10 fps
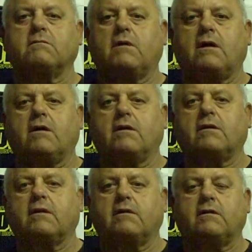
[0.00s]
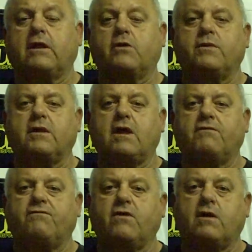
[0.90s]
uh, like we get
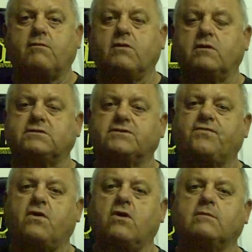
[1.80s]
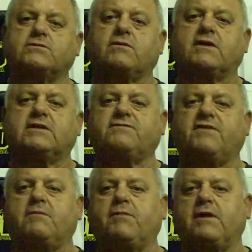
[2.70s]
from Rose's Farms,
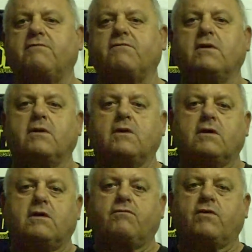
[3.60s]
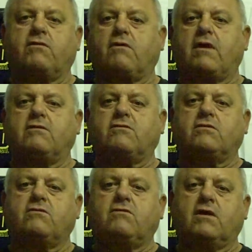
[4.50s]
grass-fed beef, free-range
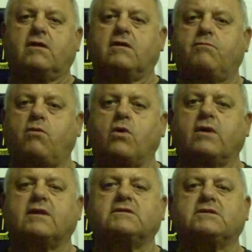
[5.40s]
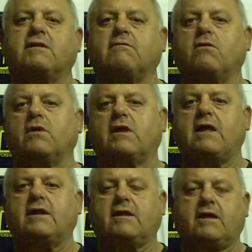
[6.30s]
chicken, pork, etc.,
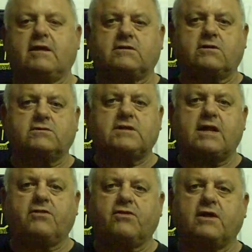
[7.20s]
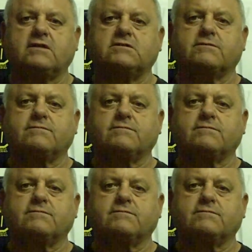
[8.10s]
organic eggs, and those kind of things.